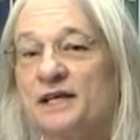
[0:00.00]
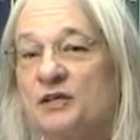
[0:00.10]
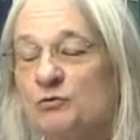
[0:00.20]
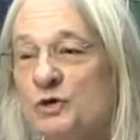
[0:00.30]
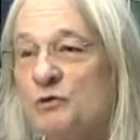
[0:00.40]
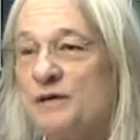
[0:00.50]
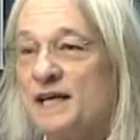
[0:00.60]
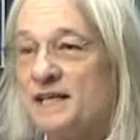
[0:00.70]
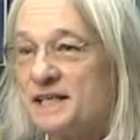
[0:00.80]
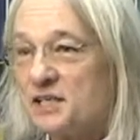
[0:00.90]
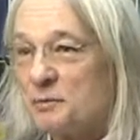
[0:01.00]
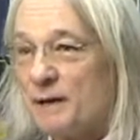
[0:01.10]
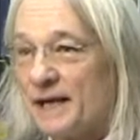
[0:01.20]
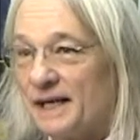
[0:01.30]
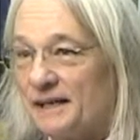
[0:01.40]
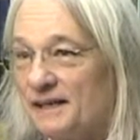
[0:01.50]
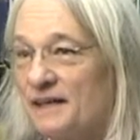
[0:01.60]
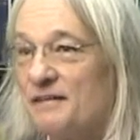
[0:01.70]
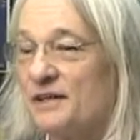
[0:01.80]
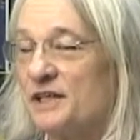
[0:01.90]
is when we anticipate
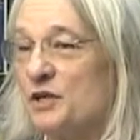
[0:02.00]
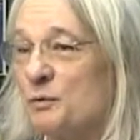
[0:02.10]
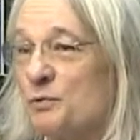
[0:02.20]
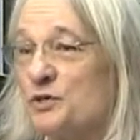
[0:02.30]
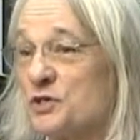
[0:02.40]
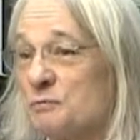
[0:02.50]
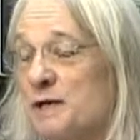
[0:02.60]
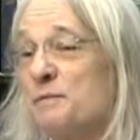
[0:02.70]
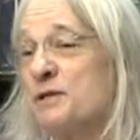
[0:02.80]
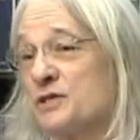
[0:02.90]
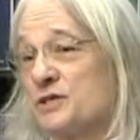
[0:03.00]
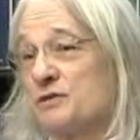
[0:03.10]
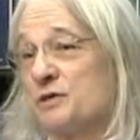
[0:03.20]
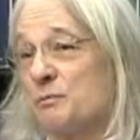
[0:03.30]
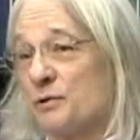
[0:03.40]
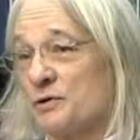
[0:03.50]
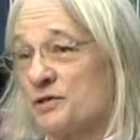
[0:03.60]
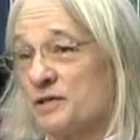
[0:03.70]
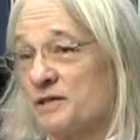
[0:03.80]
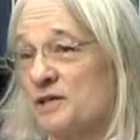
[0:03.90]
that the other person might be the
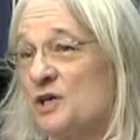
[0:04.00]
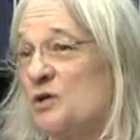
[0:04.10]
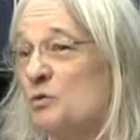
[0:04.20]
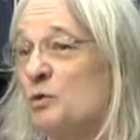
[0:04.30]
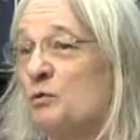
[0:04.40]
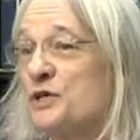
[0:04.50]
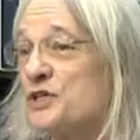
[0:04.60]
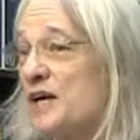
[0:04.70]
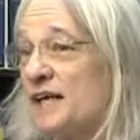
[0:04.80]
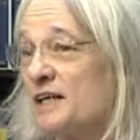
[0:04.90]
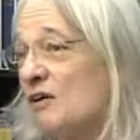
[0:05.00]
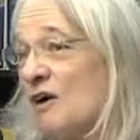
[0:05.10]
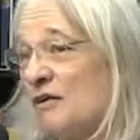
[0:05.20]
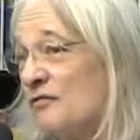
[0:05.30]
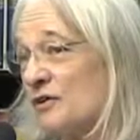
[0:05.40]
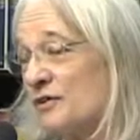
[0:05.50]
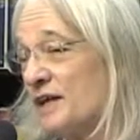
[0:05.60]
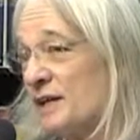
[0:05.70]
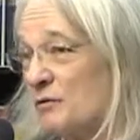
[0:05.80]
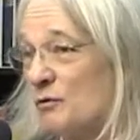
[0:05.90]
person who will reject an offer
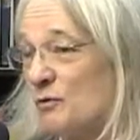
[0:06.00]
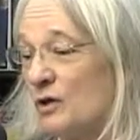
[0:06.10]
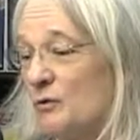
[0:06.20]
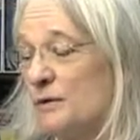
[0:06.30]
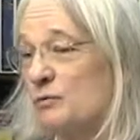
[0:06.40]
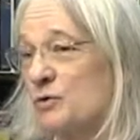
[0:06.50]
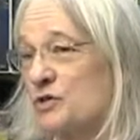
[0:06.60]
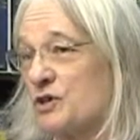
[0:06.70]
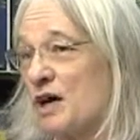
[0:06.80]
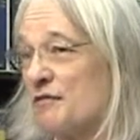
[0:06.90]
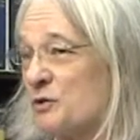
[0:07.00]
and will be worse off,